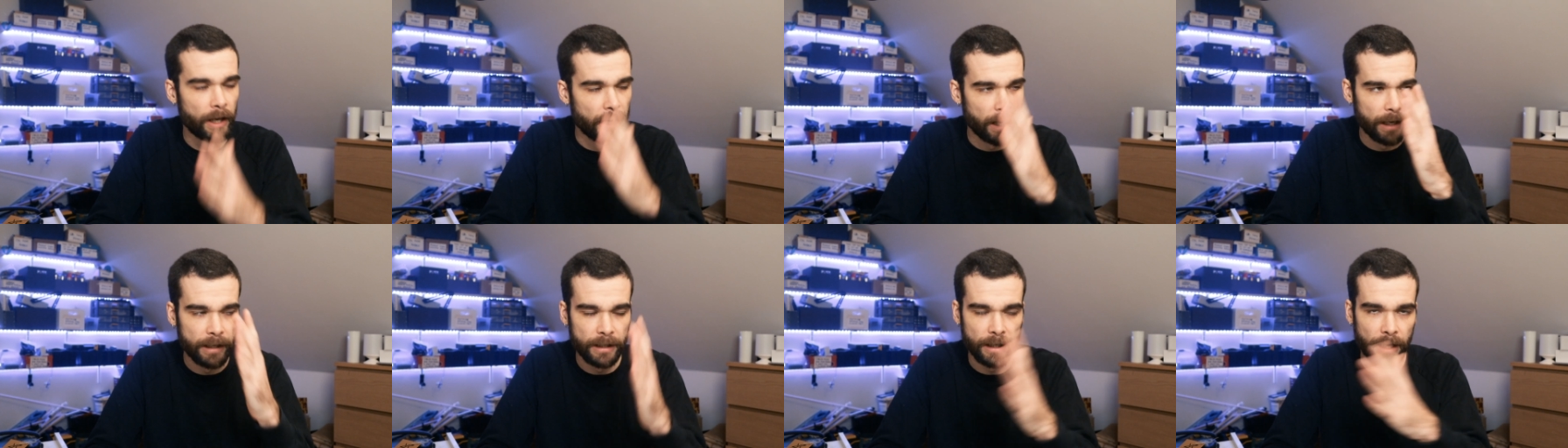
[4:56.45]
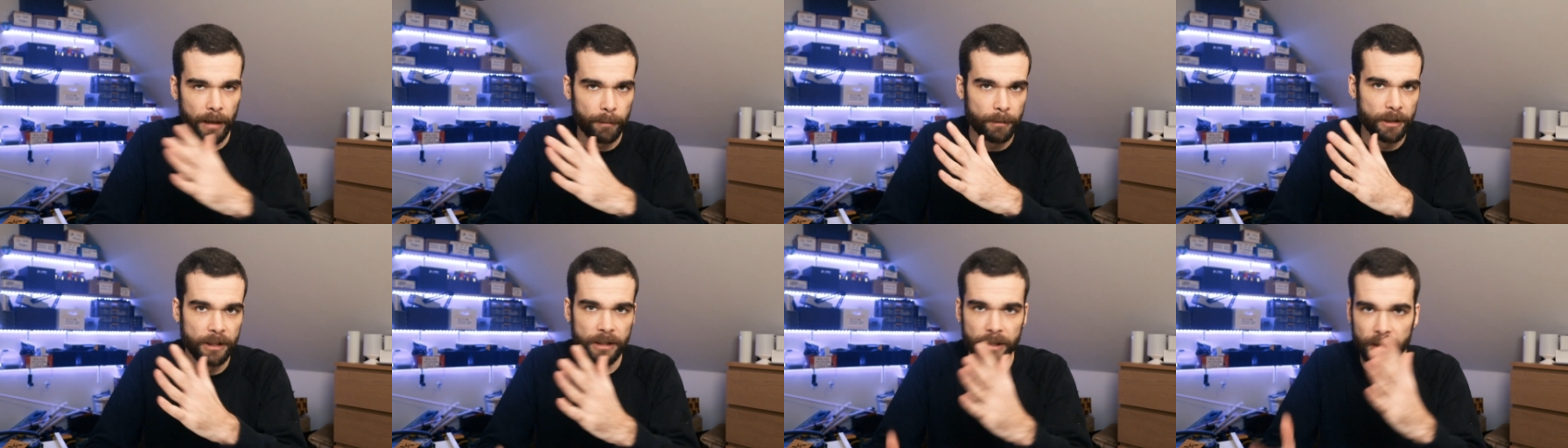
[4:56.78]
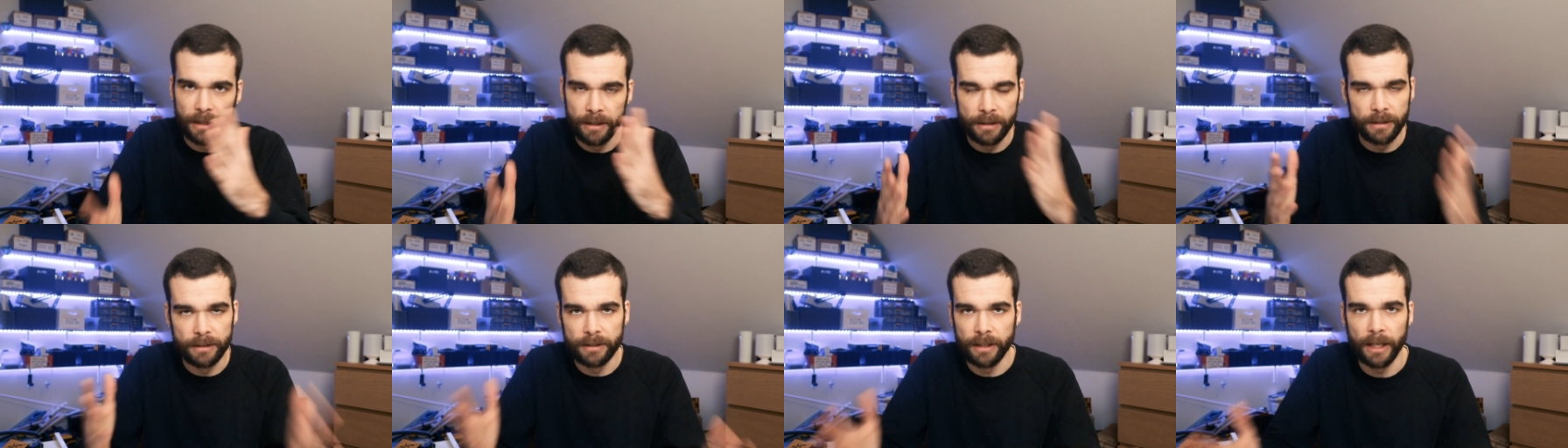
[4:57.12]
And I mean,
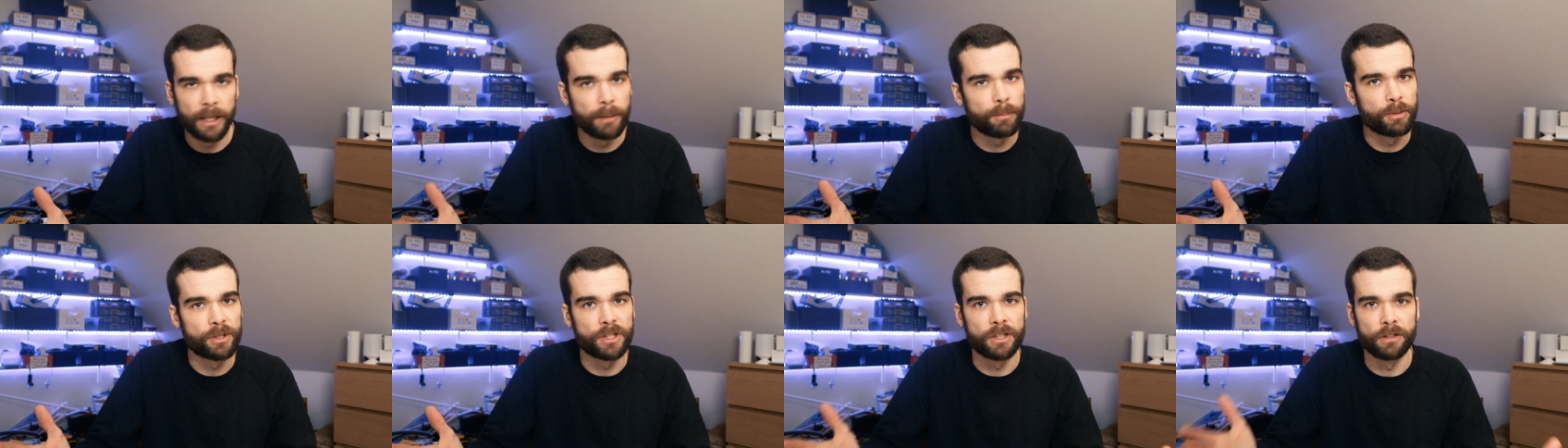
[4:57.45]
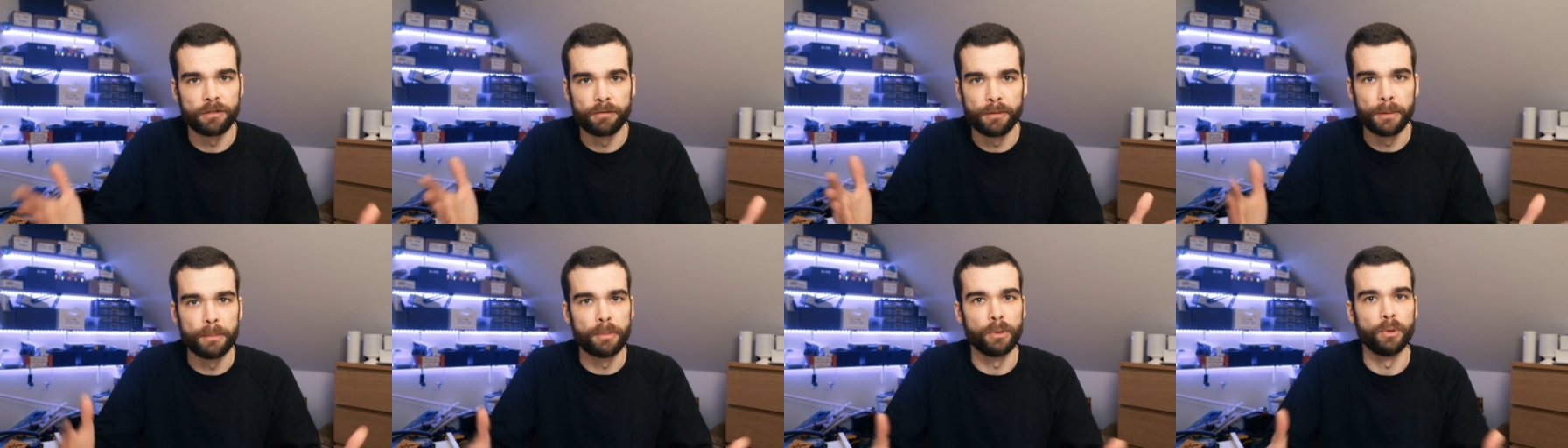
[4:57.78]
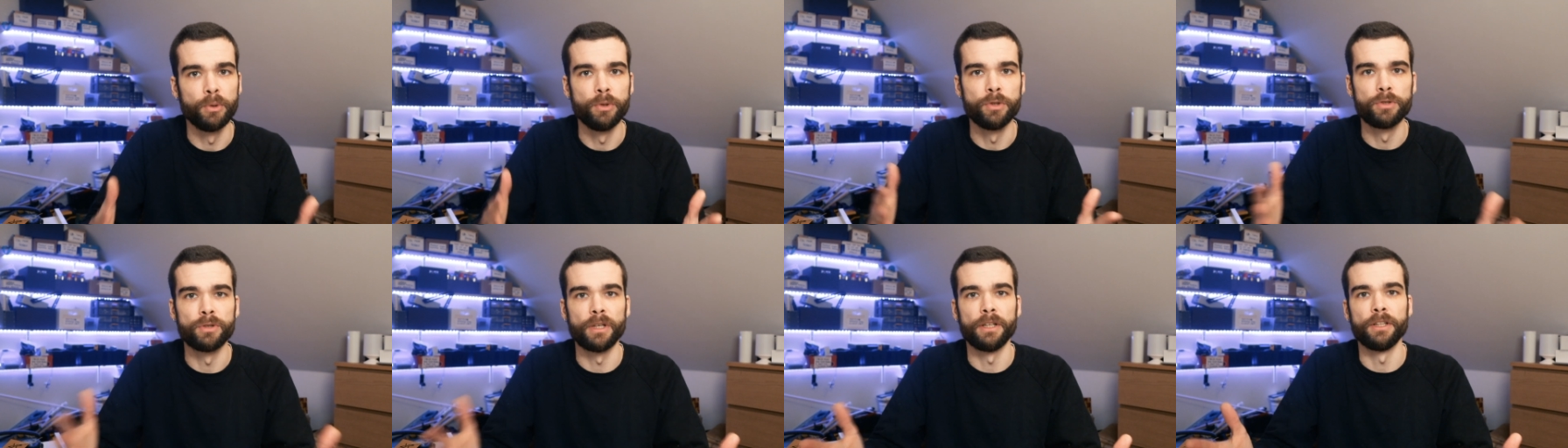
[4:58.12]
90% of people
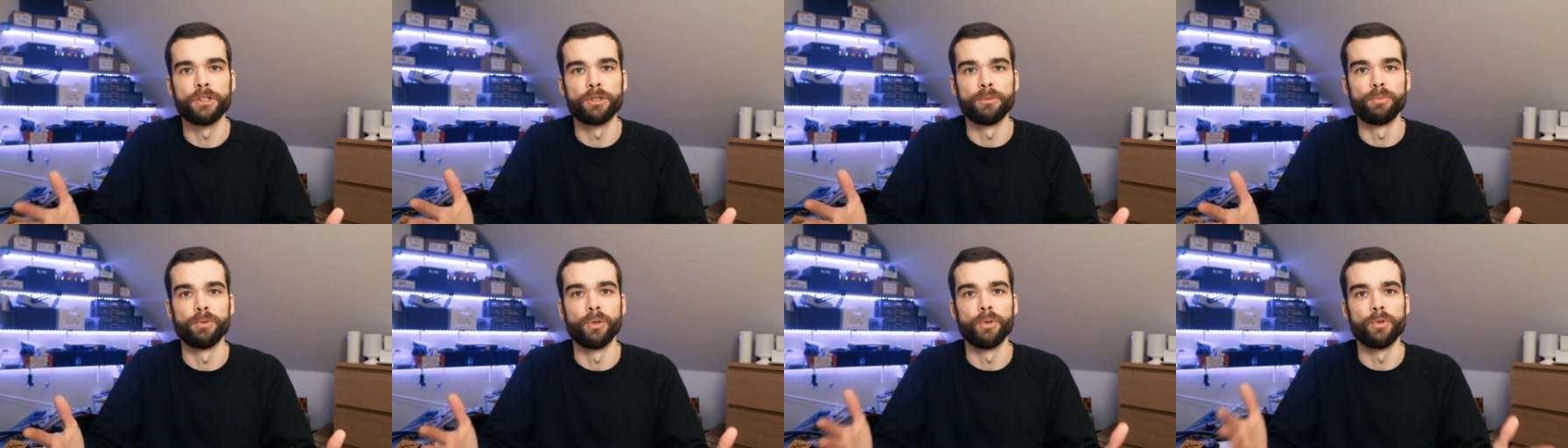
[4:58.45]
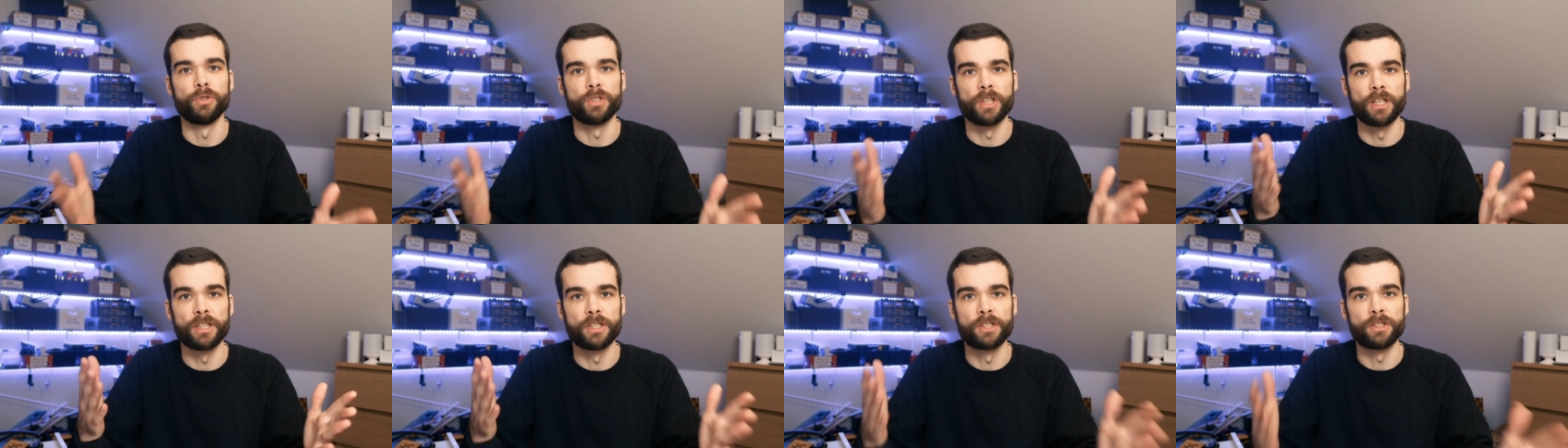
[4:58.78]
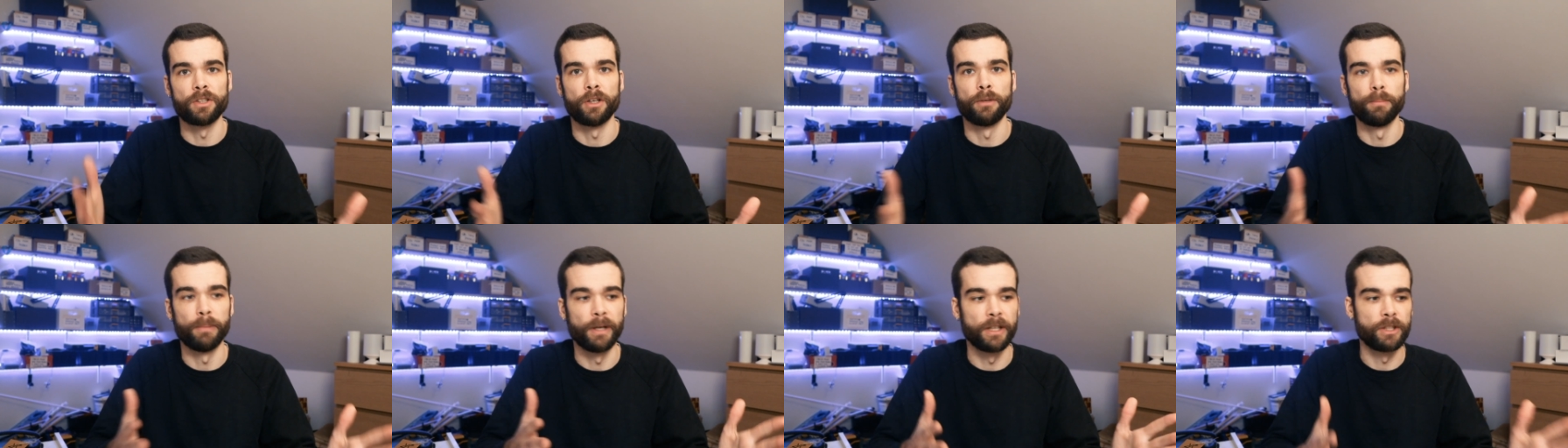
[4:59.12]
who try this approach and
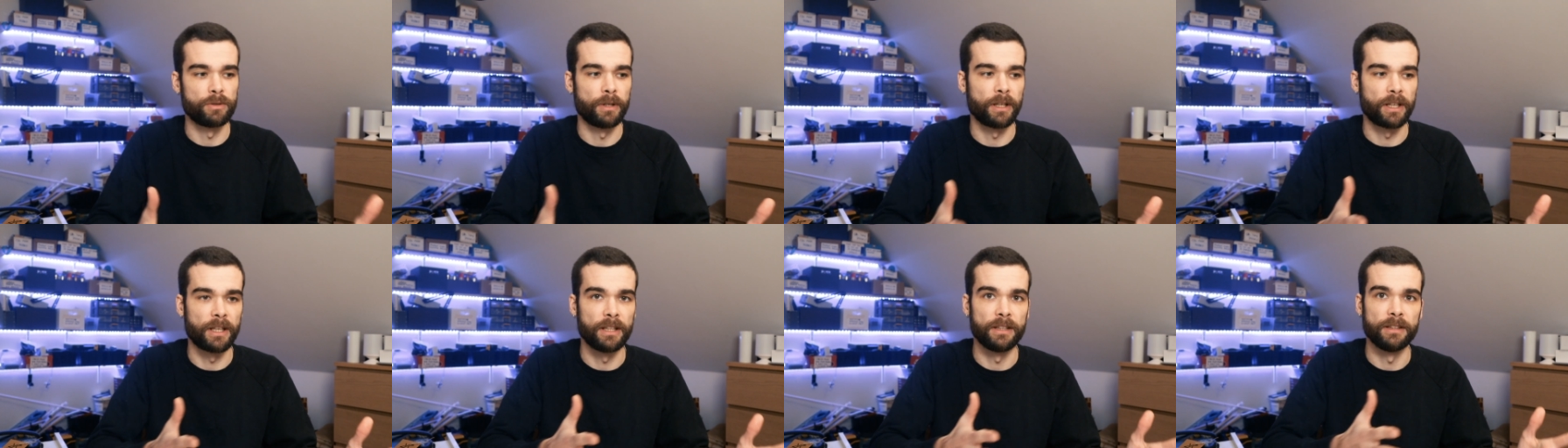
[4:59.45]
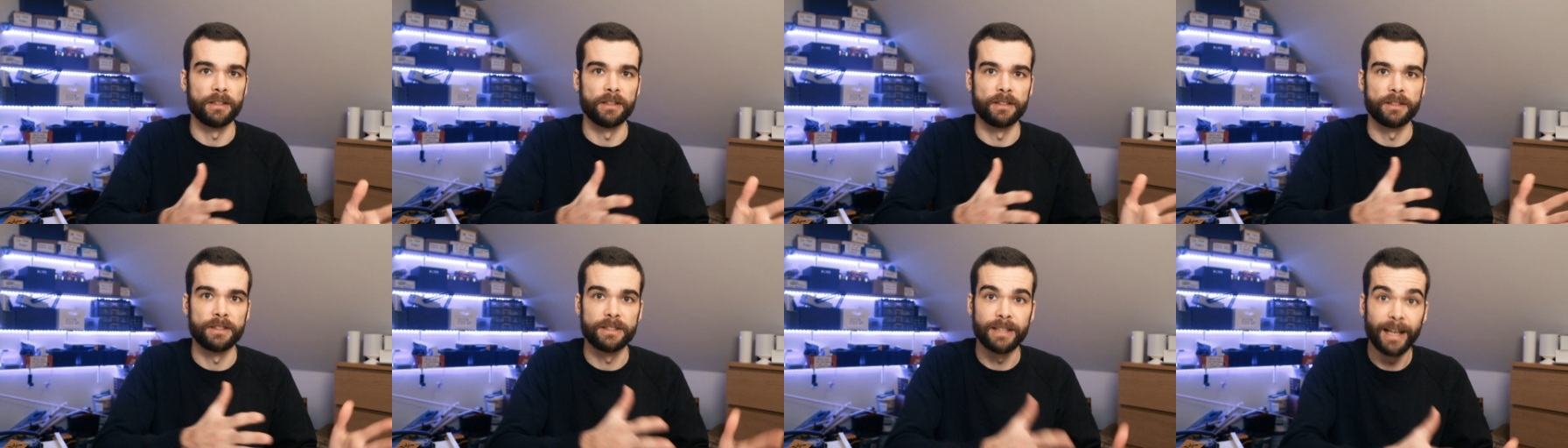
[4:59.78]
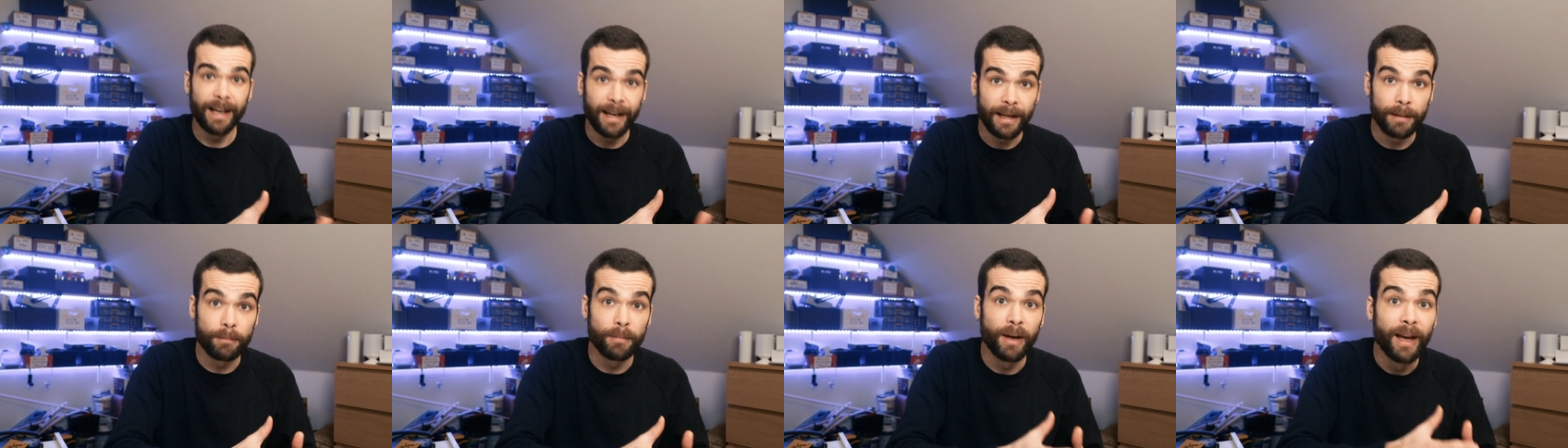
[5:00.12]
start by tracking their
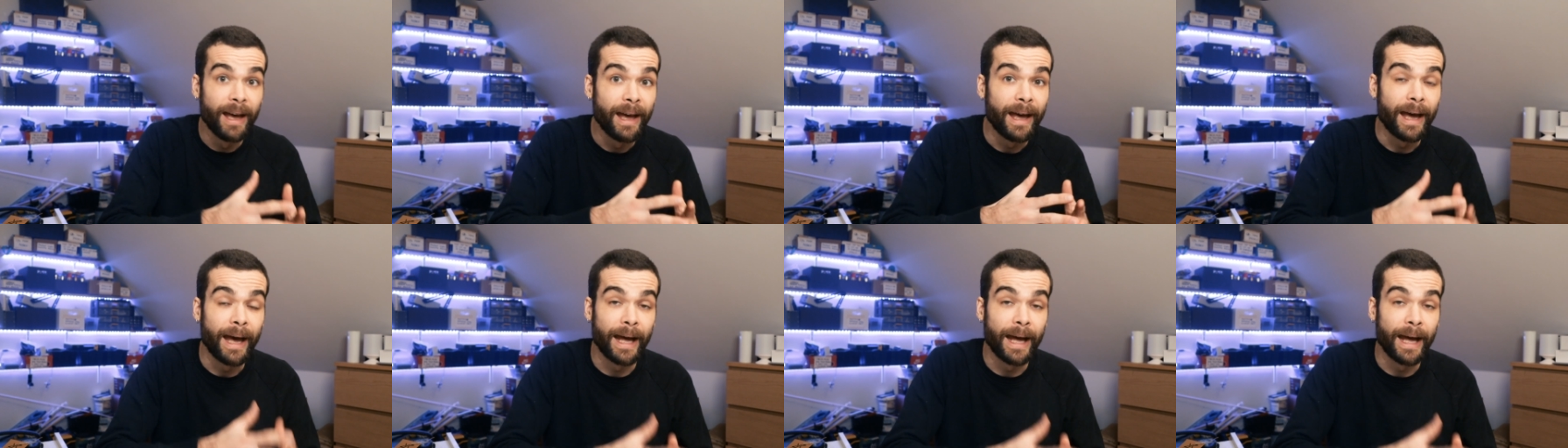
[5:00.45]
time